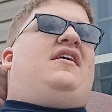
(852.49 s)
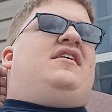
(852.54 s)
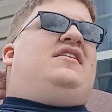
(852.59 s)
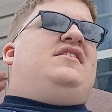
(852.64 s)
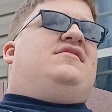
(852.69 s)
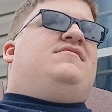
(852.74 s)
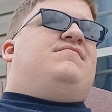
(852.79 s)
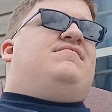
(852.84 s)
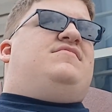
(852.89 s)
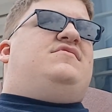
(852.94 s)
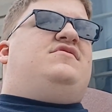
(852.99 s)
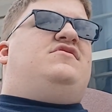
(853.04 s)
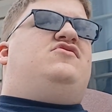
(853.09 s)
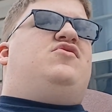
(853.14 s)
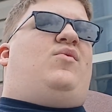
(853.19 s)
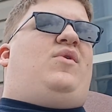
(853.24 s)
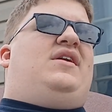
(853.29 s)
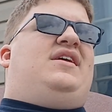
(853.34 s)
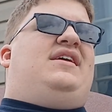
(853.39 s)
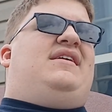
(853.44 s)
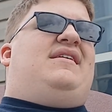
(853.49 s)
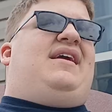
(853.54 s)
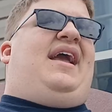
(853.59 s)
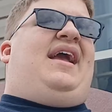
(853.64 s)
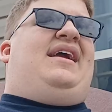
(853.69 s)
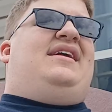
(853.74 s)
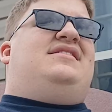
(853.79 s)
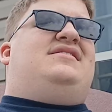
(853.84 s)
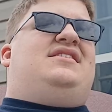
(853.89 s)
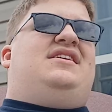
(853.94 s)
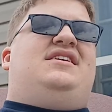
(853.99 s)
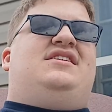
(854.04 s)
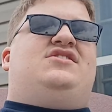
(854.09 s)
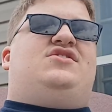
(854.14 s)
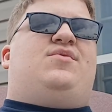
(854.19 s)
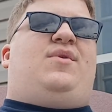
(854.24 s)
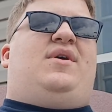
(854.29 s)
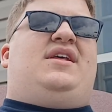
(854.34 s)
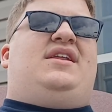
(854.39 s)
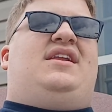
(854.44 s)
in 2018,
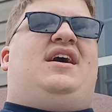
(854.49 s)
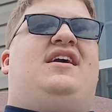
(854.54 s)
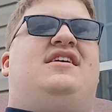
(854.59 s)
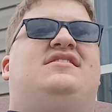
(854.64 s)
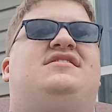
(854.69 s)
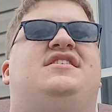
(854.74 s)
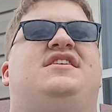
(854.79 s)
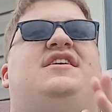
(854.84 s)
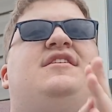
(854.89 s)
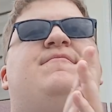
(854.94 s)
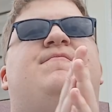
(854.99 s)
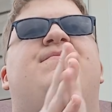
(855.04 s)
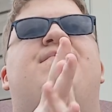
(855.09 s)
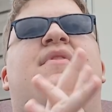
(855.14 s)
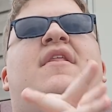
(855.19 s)
2019.